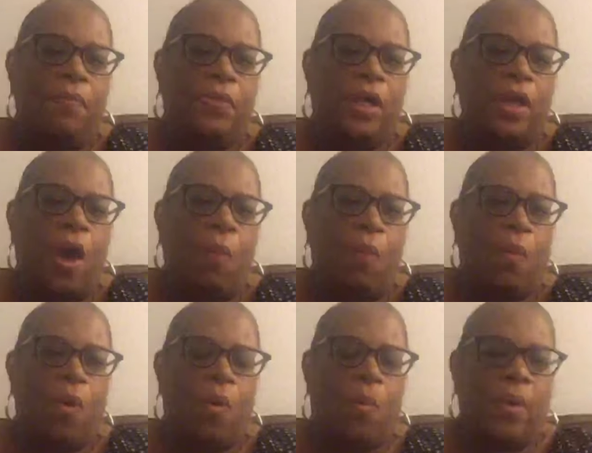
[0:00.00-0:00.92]
You know,
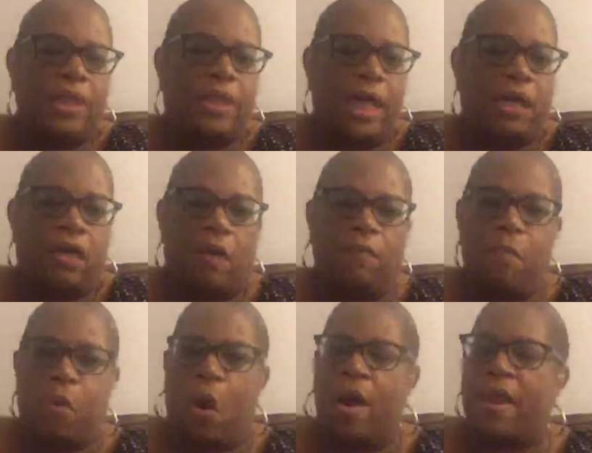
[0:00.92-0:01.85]
we think of
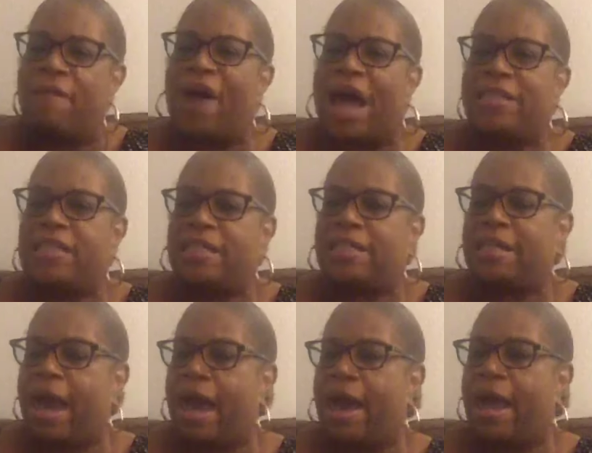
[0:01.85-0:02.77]
more if I just
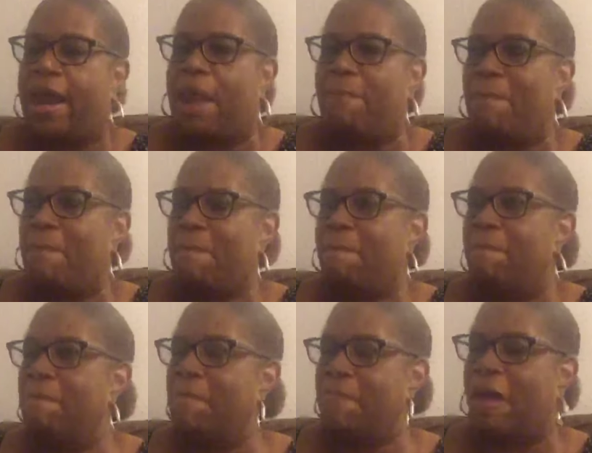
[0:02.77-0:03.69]
had
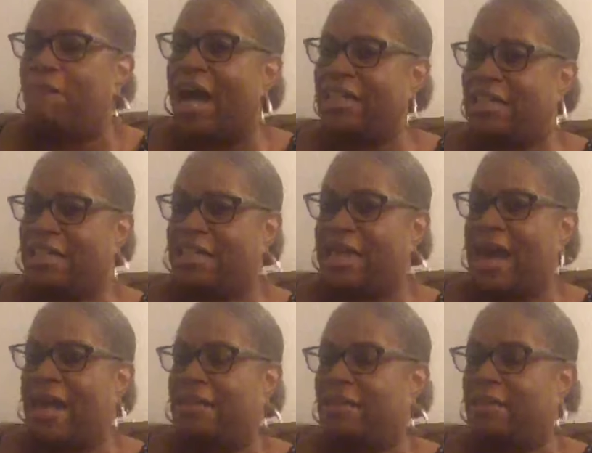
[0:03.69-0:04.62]
if I just
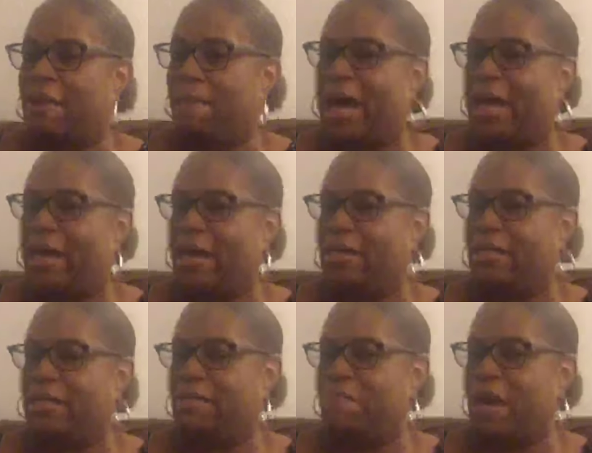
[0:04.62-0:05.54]
had somebody
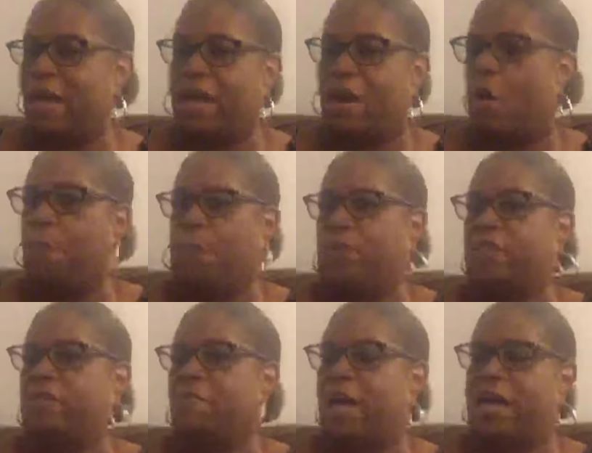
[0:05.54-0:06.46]
else's money,
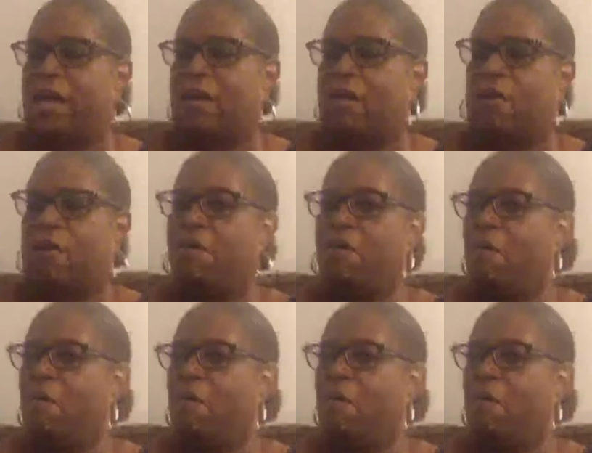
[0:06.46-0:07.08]
Oprah's money or